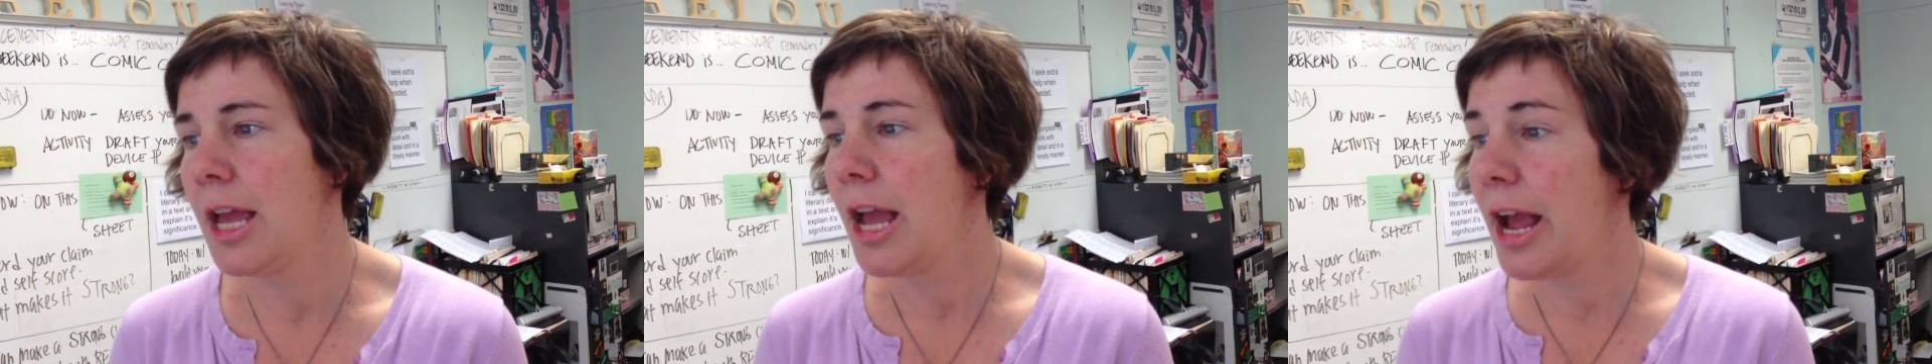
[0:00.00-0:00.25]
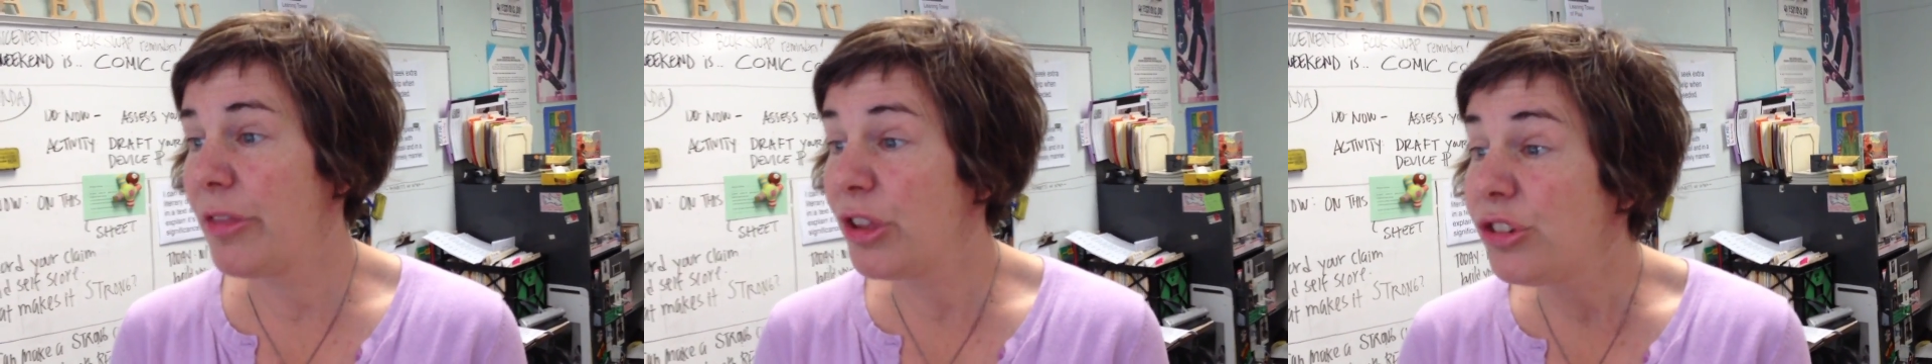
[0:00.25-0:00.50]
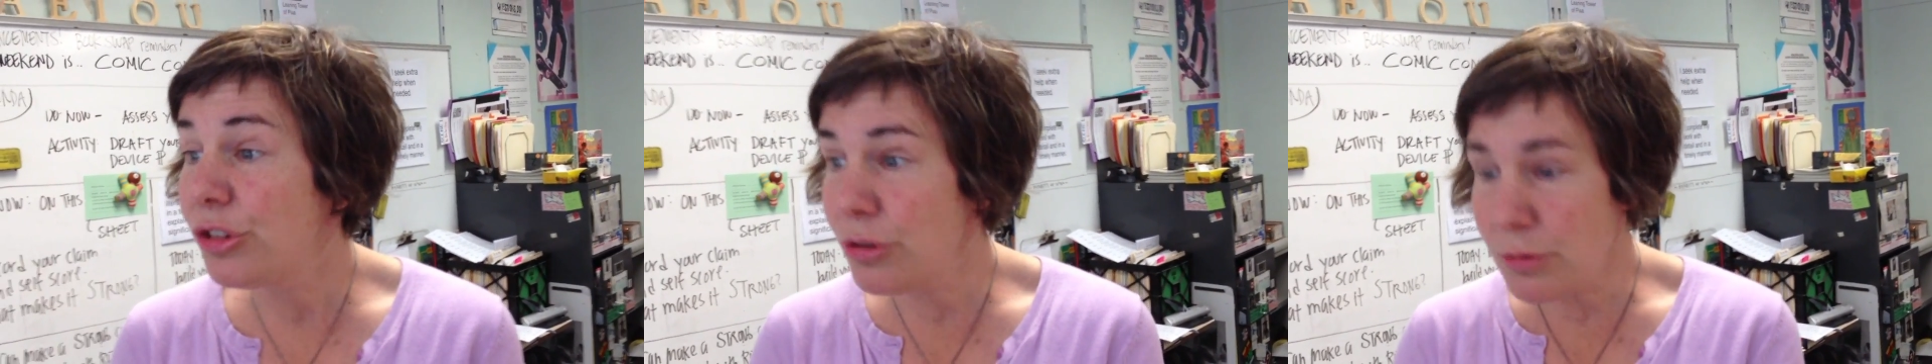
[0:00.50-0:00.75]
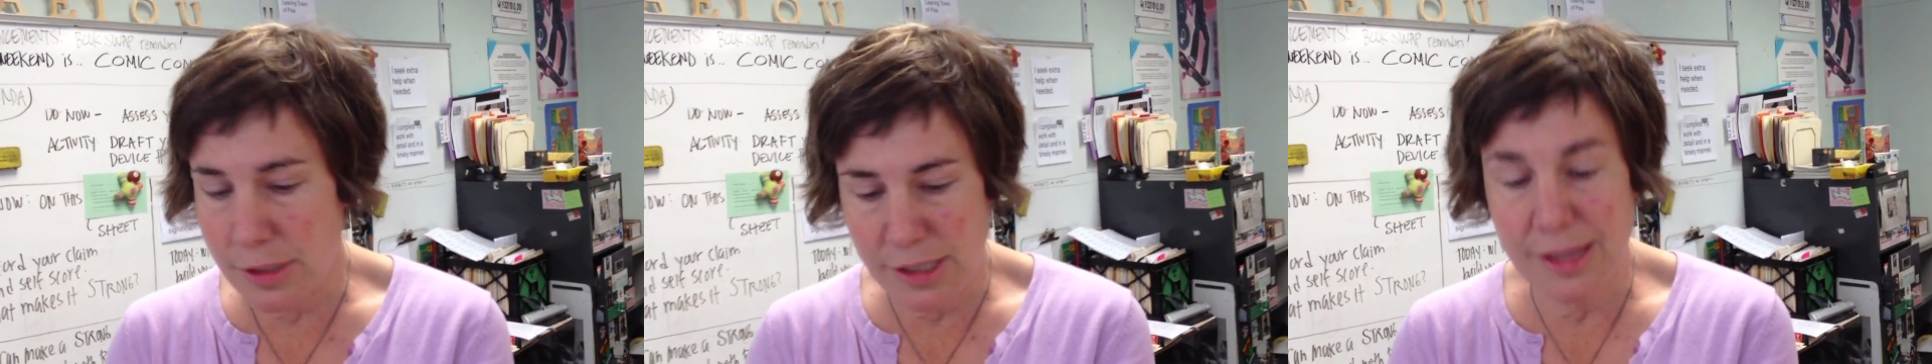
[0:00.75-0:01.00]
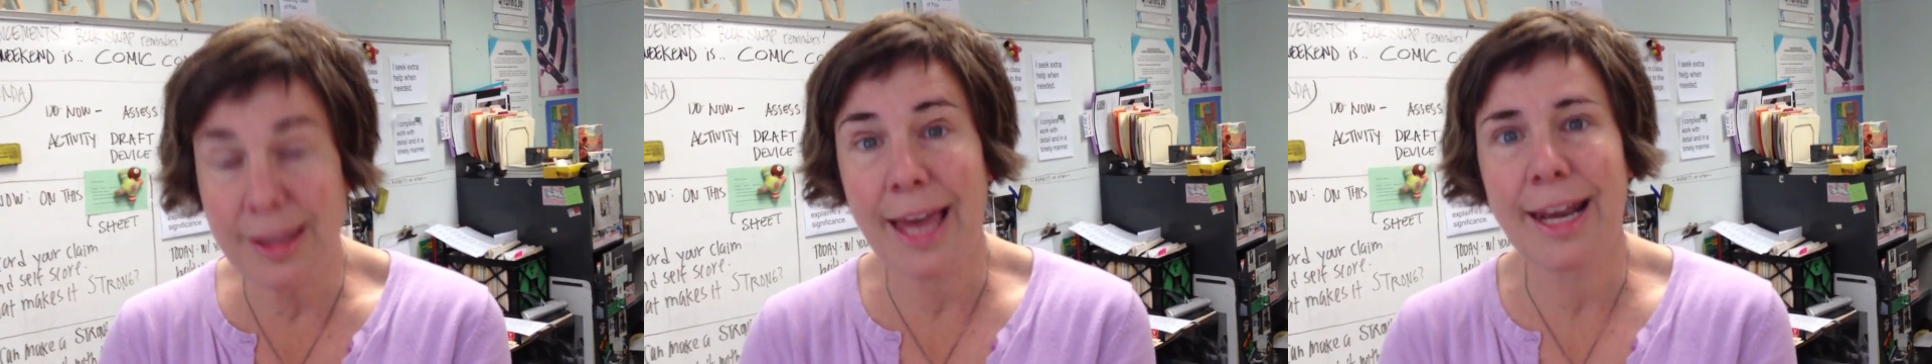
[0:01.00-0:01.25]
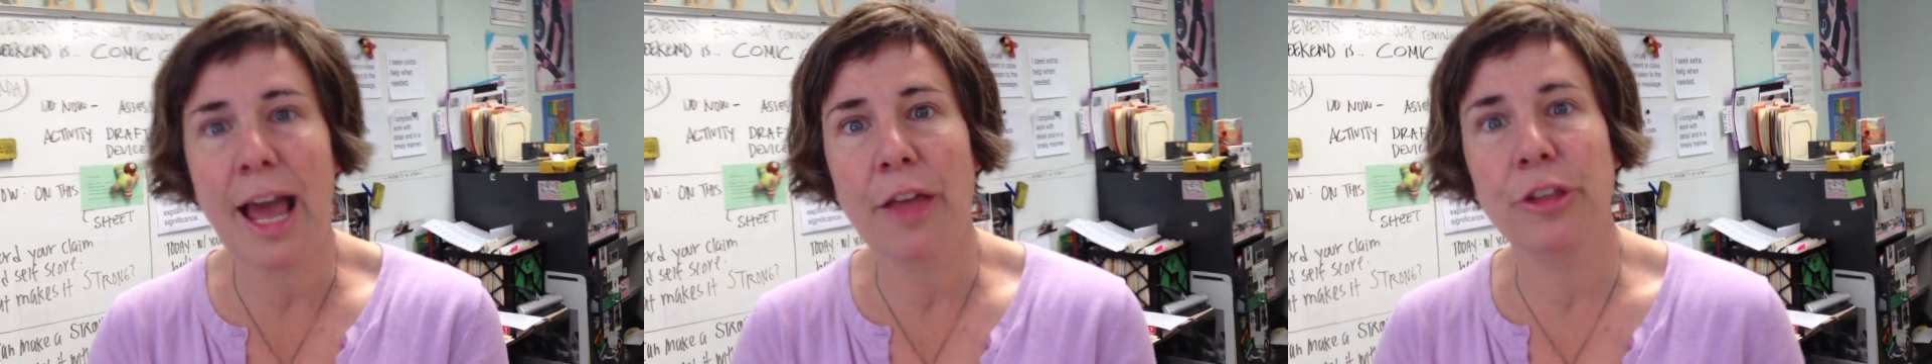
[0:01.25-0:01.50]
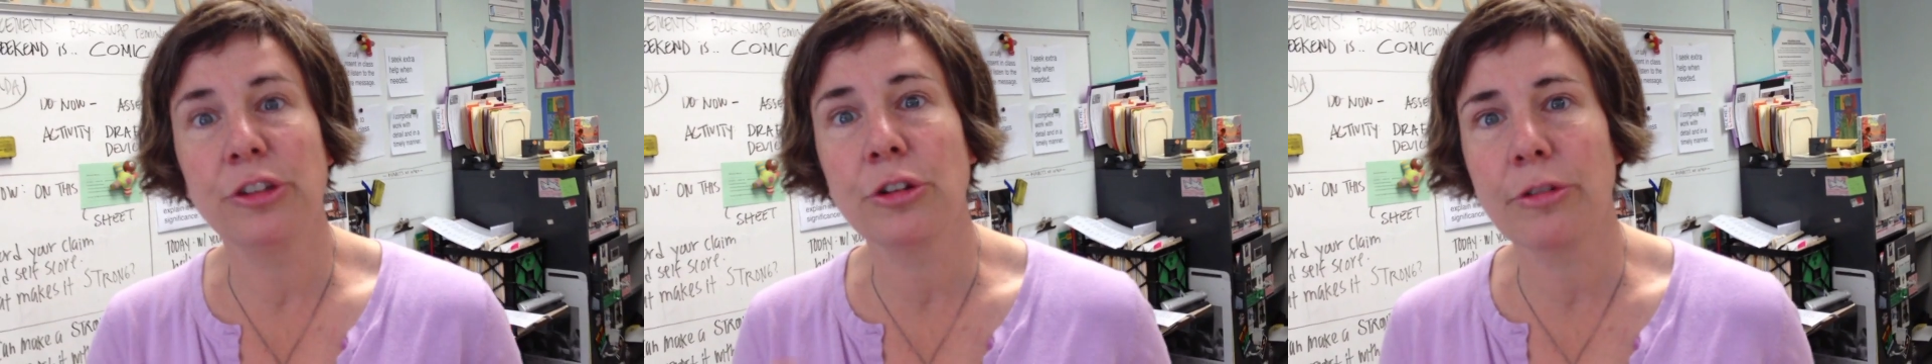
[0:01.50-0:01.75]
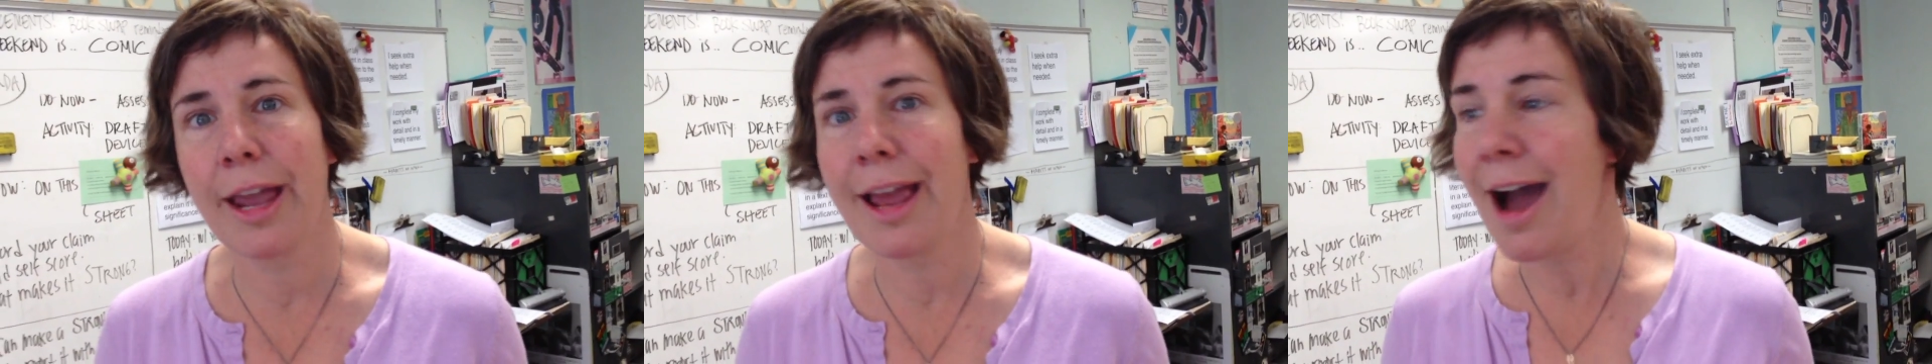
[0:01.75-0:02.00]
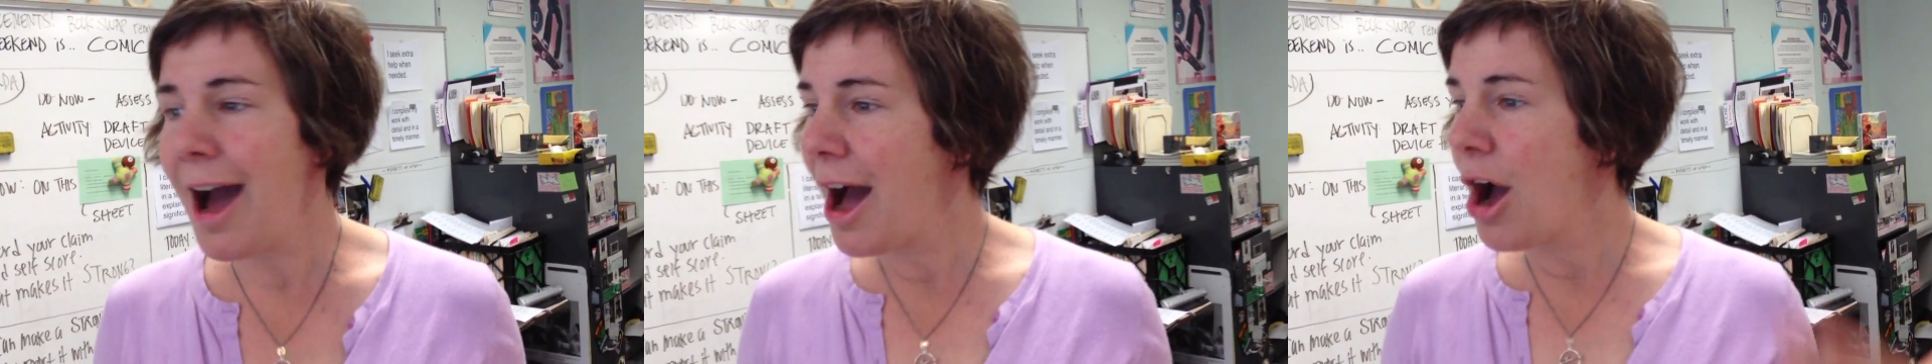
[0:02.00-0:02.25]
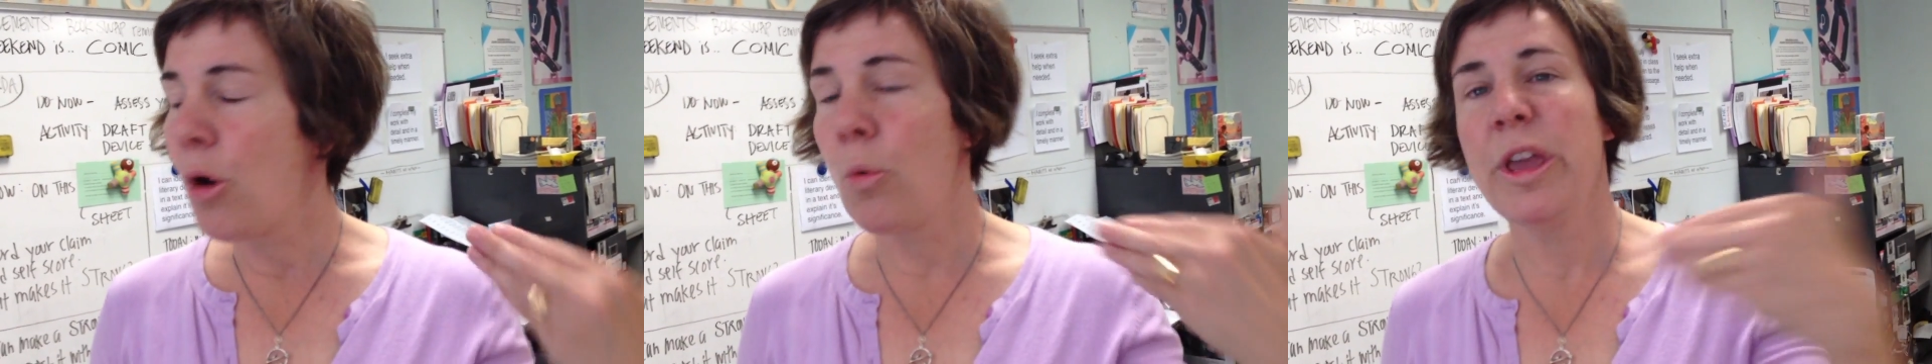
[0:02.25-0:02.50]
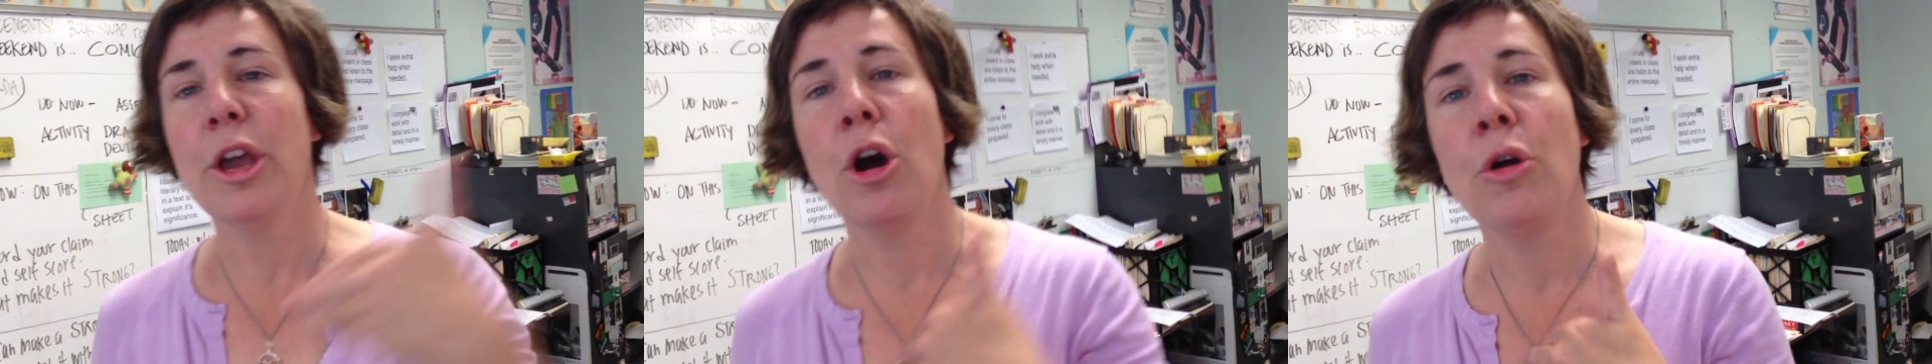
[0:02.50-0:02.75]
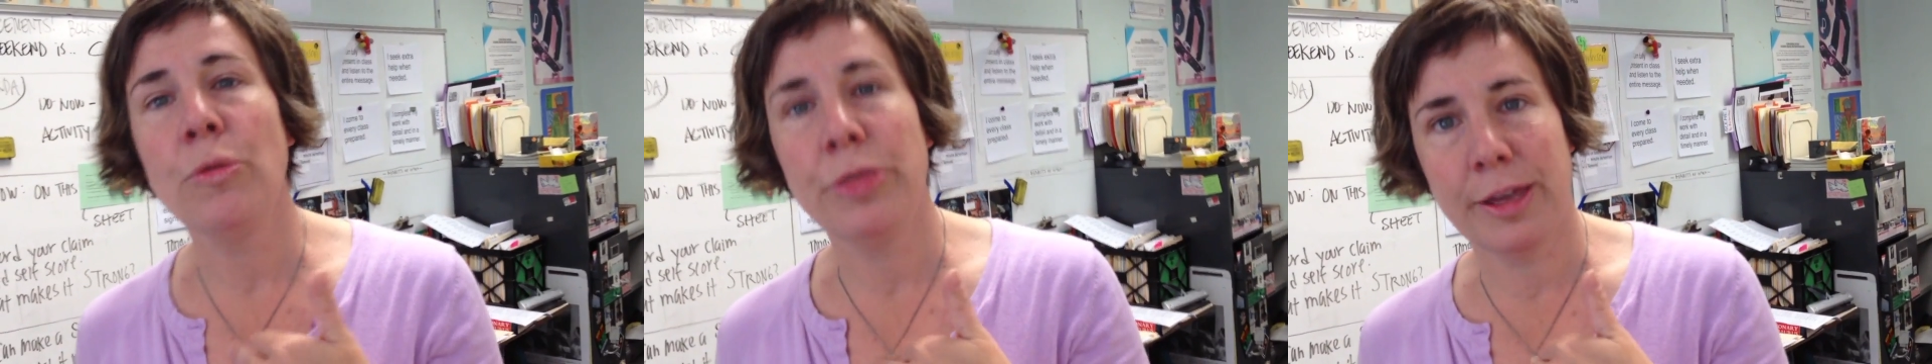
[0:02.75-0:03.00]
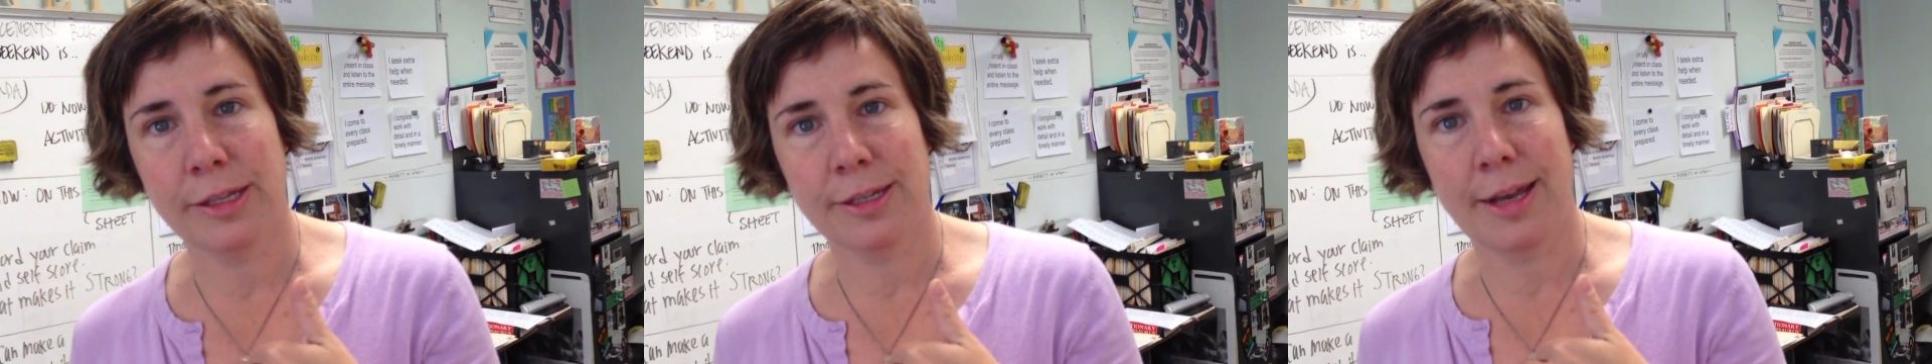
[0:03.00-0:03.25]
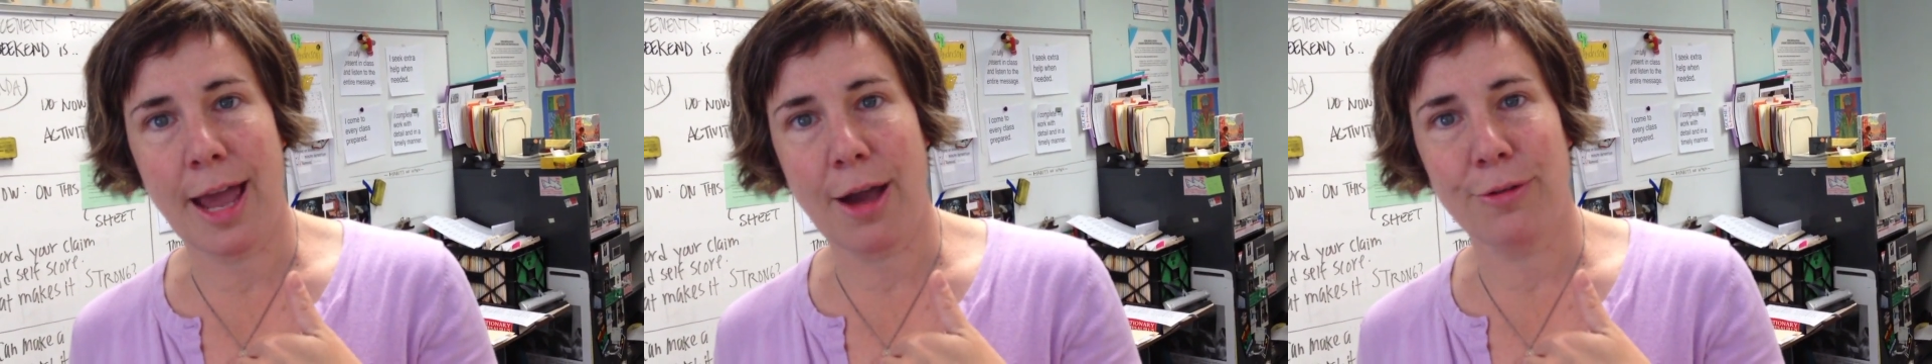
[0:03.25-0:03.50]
And the students then had this great, we own this now.